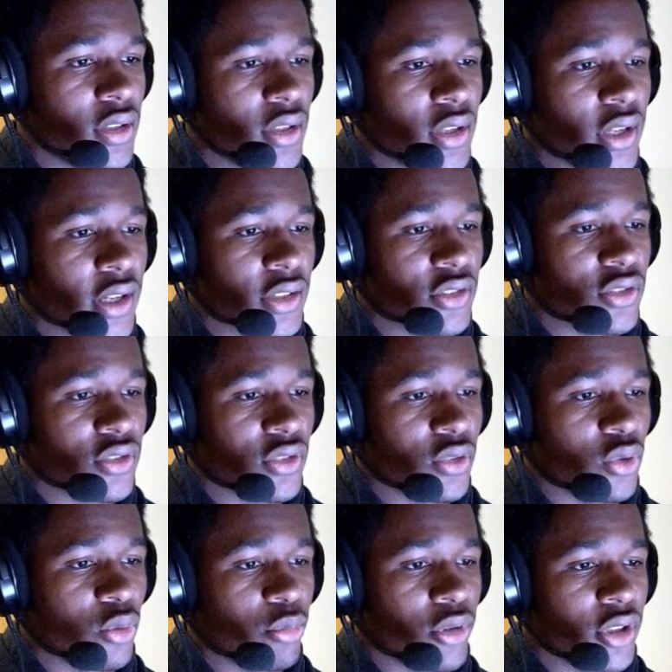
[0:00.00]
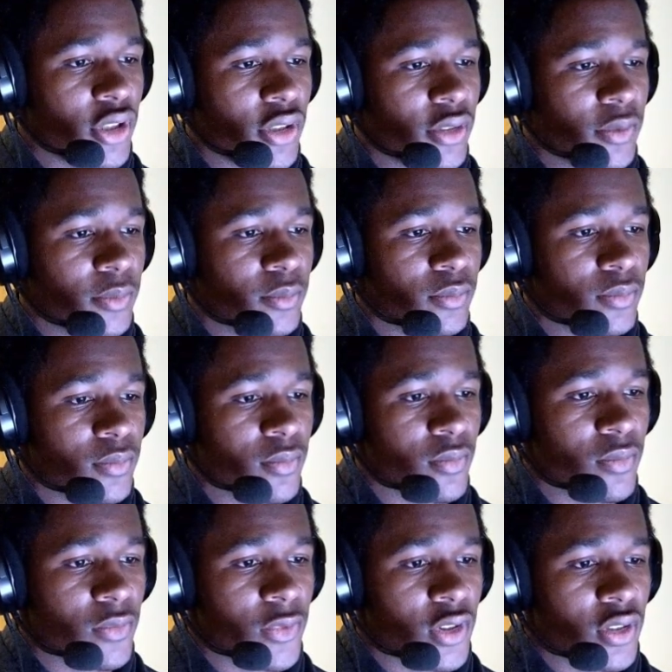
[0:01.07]
next opening.
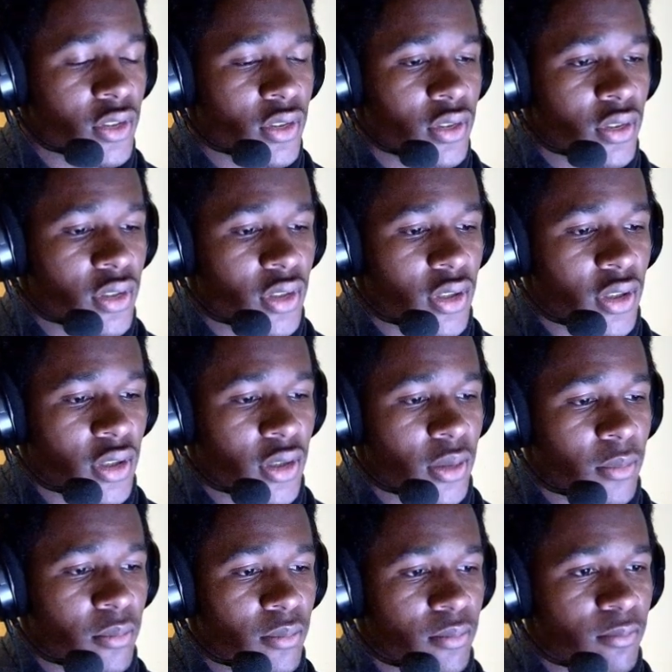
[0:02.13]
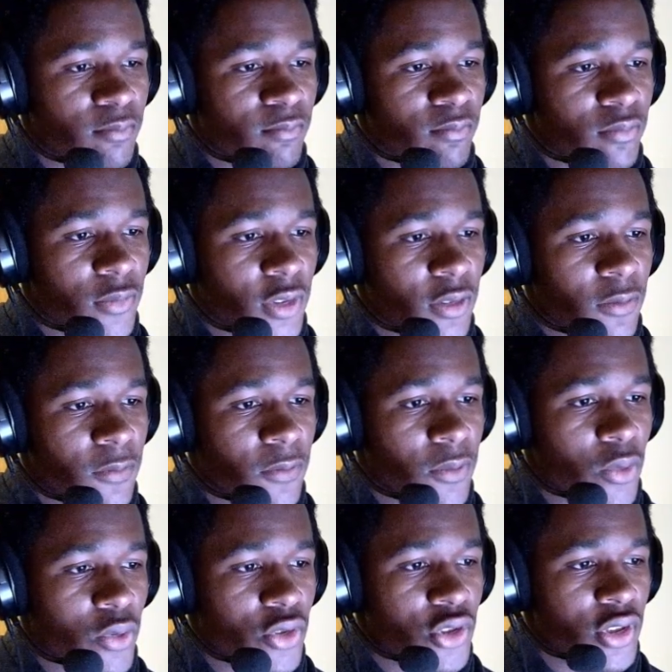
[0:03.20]

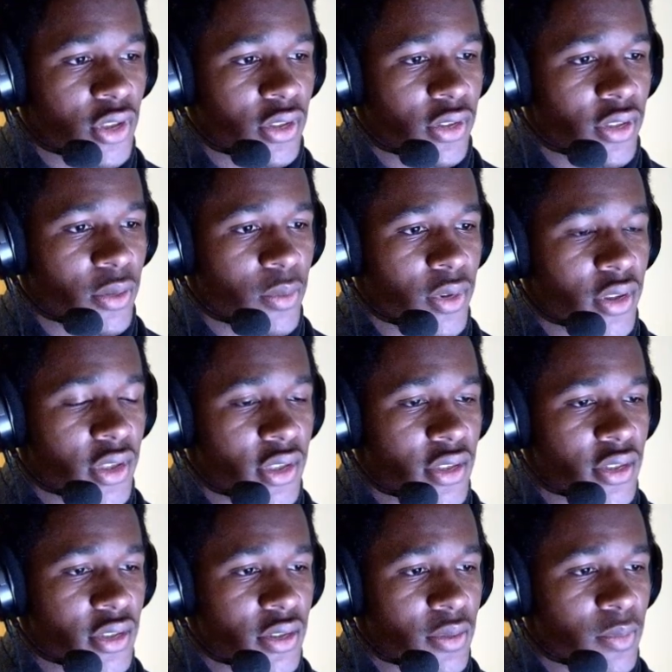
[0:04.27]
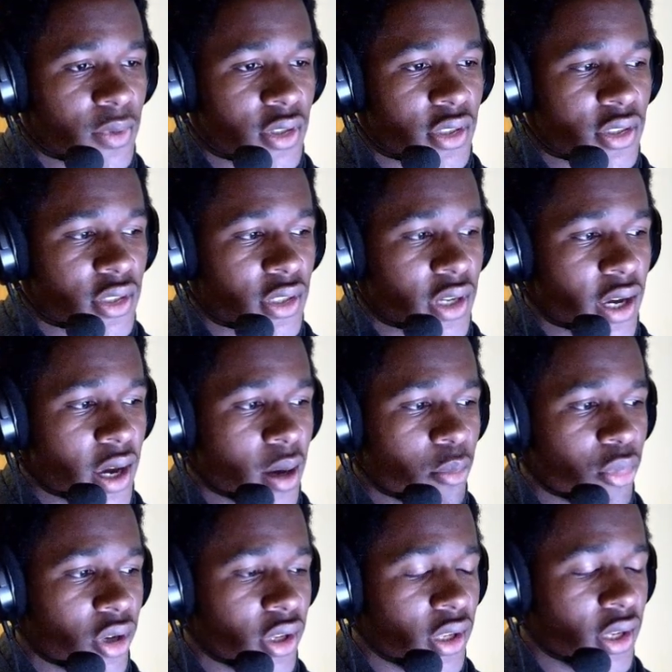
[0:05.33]
Unfortunately, with this app,
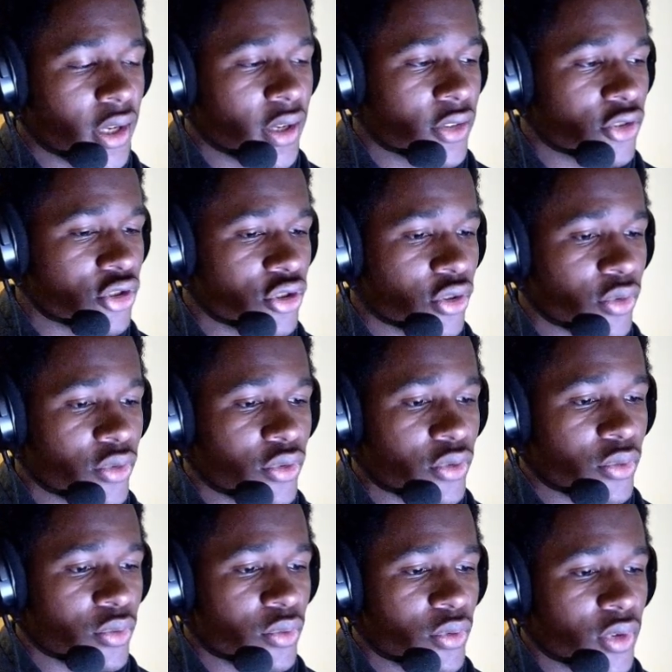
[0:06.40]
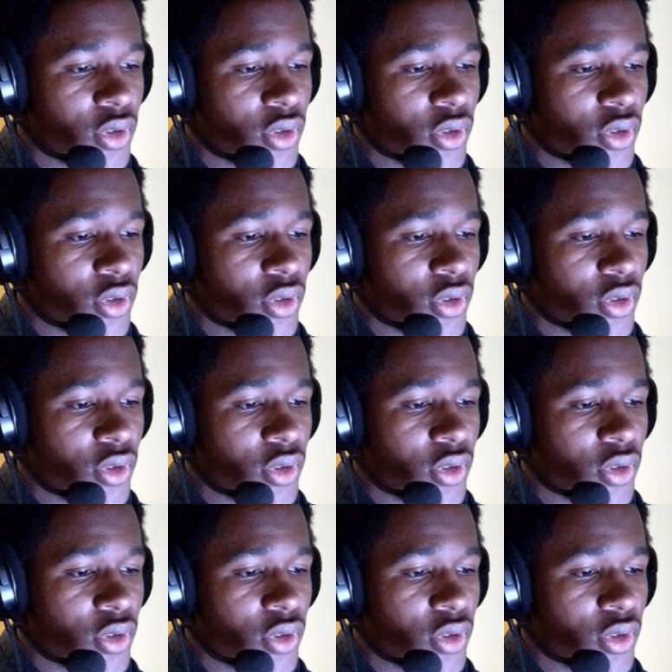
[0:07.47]
I can't show you.